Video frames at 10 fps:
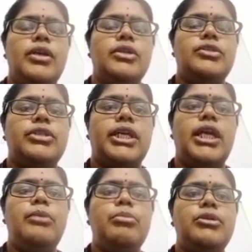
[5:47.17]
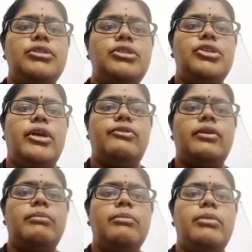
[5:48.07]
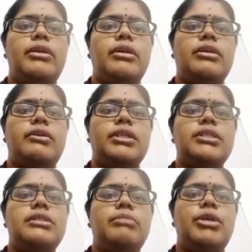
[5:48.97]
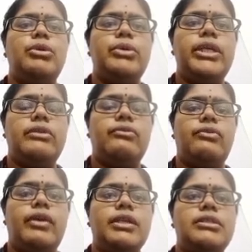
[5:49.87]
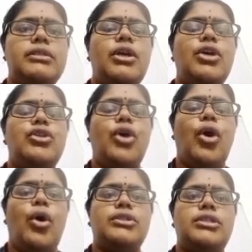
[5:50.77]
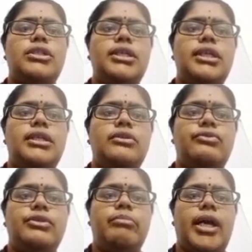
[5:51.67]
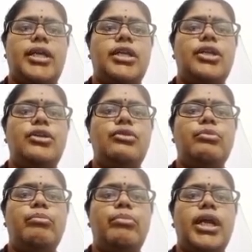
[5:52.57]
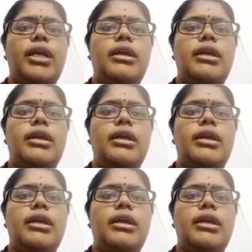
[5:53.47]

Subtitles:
So the key points you have to remember here is BOD reflects the oxygen needed for the bacteria to break